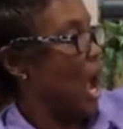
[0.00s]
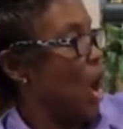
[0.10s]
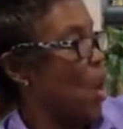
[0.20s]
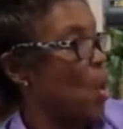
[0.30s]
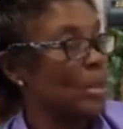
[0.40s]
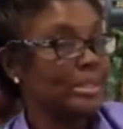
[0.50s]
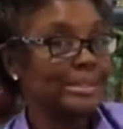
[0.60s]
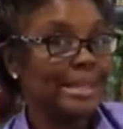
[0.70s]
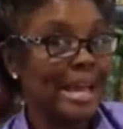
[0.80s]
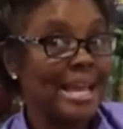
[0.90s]
On
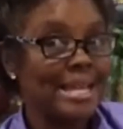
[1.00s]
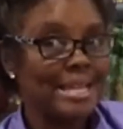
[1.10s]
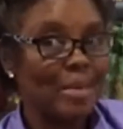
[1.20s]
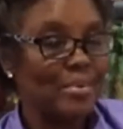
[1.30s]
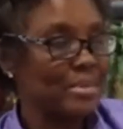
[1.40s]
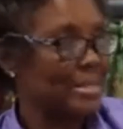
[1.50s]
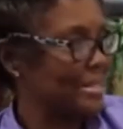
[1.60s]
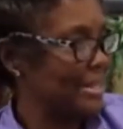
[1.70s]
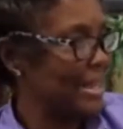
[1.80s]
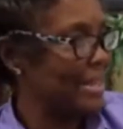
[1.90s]
day number
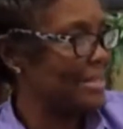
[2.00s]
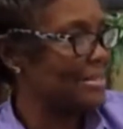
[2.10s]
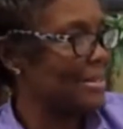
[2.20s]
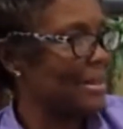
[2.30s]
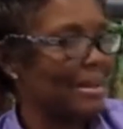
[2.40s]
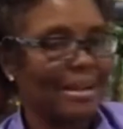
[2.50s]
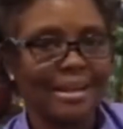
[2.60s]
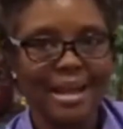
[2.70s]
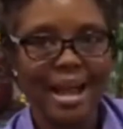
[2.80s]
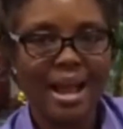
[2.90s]
six,
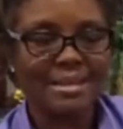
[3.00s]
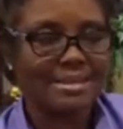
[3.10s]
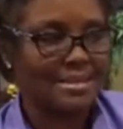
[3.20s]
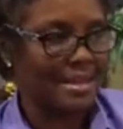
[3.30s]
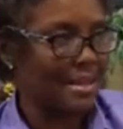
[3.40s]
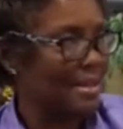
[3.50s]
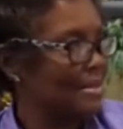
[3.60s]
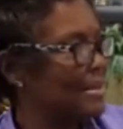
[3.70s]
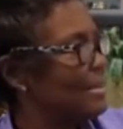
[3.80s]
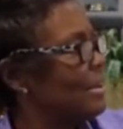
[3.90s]
God said,
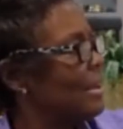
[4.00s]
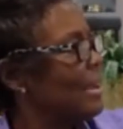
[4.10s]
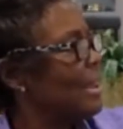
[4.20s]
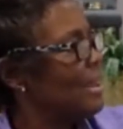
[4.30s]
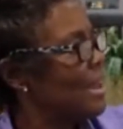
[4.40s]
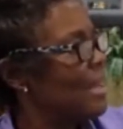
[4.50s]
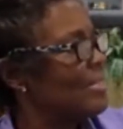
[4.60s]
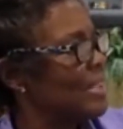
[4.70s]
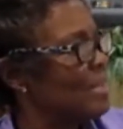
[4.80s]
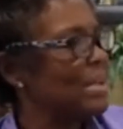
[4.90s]
Let
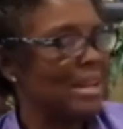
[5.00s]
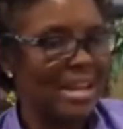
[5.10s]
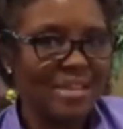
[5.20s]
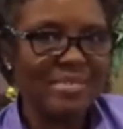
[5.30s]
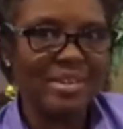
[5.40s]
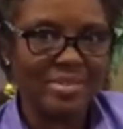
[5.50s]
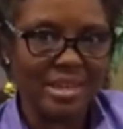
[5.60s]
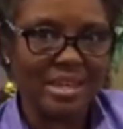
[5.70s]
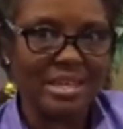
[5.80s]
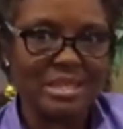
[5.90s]
there be living
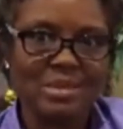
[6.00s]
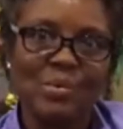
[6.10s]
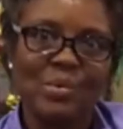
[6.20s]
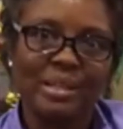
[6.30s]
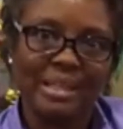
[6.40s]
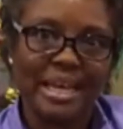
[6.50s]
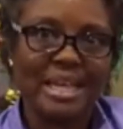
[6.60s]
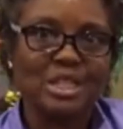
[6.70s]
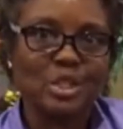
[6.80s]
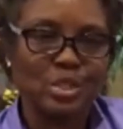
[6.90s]
things on
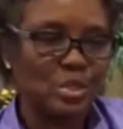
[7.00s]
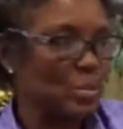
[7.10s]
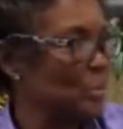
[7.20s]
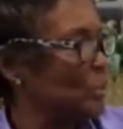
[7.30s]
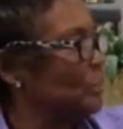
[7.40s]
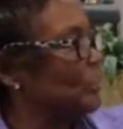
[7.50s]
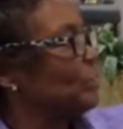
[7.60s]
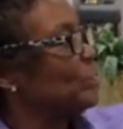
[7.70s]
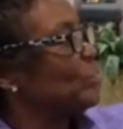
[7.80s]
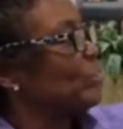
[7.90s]
land too
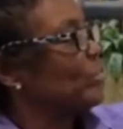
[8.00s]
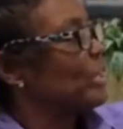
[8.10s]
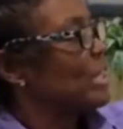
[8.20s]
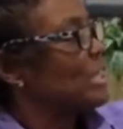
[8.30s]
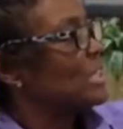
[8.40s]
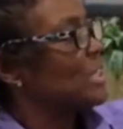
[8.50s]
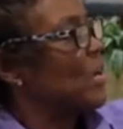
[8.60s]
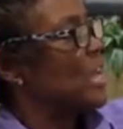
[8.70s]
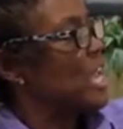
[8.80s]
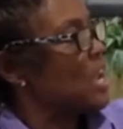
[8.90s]
so
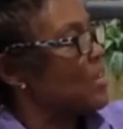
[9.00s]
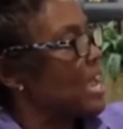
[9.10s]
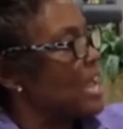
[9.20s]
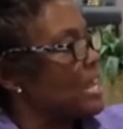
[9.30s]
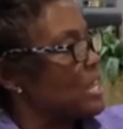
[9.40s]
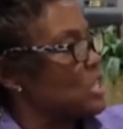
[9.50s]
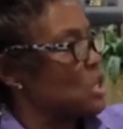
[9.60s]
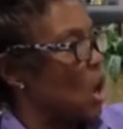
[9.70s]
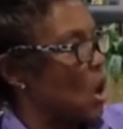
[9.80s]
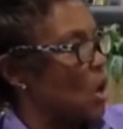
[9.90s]
he created
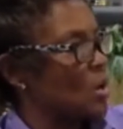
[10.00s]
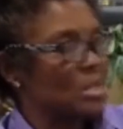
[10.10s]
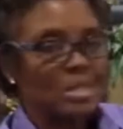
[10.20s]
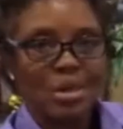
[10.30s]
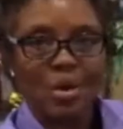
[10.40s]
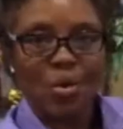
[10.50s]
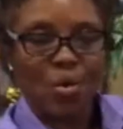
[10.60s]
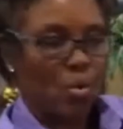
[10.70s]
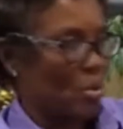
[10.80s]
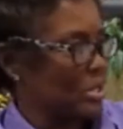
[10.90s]
dogs,
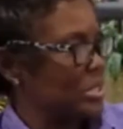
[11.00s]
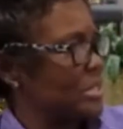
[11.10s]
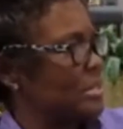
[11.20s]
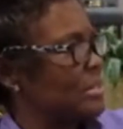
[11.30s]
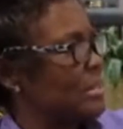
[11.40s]
horses,